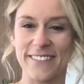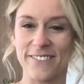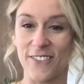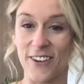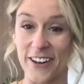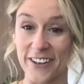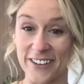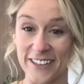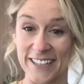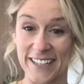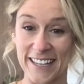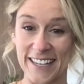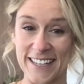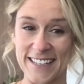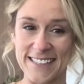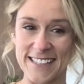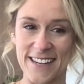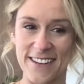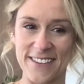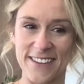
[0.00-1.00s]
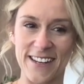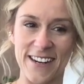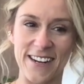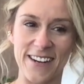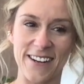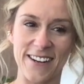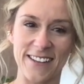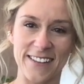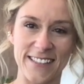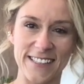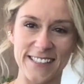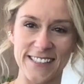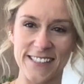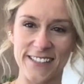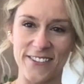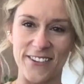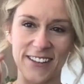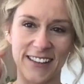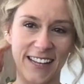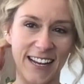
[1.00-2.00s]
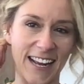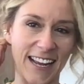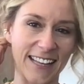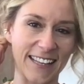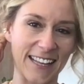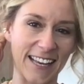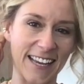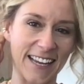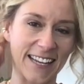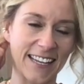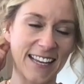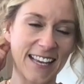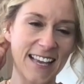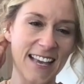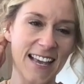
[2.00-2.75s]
watering cans out there. This is the one that I like.